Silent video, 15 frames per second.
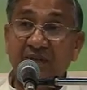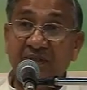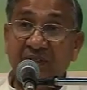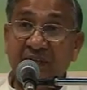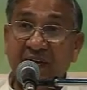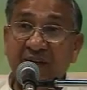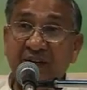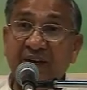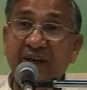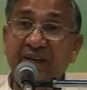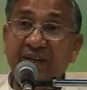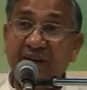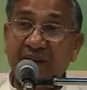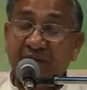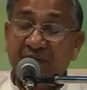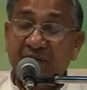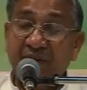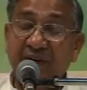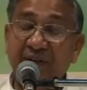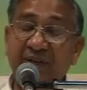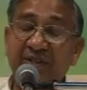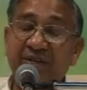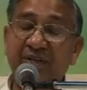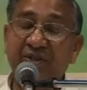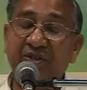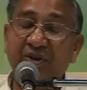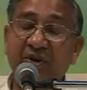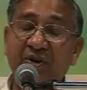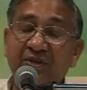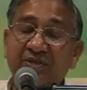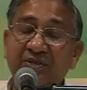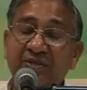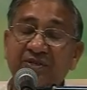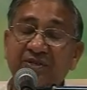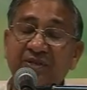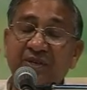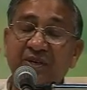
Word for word: then I can read other thoughts